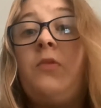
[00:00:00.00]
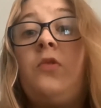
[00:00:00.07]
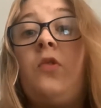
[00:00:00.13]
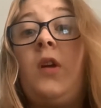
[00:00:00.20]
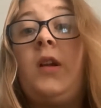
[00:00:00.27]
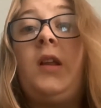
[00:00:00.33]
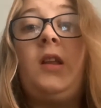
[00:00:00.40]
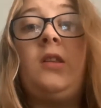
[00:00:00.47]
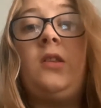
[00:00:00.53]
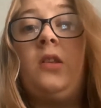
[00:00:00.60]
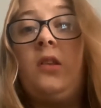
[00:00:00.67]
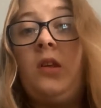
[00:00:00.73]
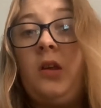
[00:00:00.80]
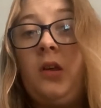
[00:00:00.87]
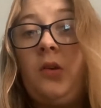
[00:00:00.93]
struggling to
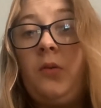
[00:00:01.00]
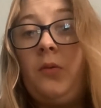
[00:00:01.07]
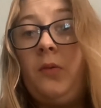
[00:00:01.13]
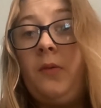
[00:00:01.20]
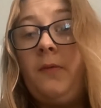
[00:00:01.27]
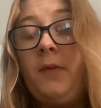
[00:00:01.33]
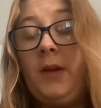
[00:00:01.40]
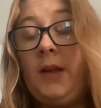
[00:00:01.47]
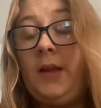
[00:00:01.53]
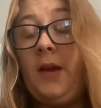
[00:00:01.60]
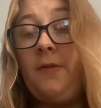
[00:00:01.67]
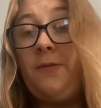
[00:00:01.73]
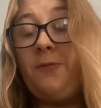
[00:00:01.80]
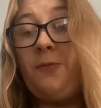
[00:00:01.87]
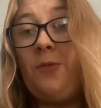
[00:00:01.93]
do, funny
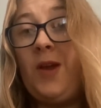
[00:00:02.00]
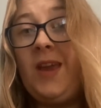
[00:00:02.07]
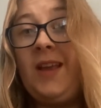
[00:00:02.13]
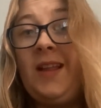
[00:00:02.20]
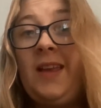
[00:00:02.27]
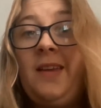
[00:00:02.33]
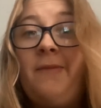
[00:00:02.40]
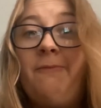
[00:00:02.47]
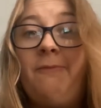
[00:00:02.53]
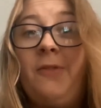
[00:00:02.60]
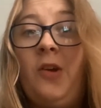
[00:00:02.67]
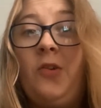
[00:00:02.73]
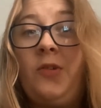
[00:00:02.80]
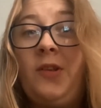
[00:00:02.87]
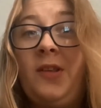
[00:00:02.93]
enough, weekly
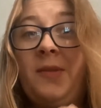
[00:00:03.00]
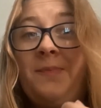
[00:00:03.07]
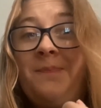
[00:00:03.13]
vlogs.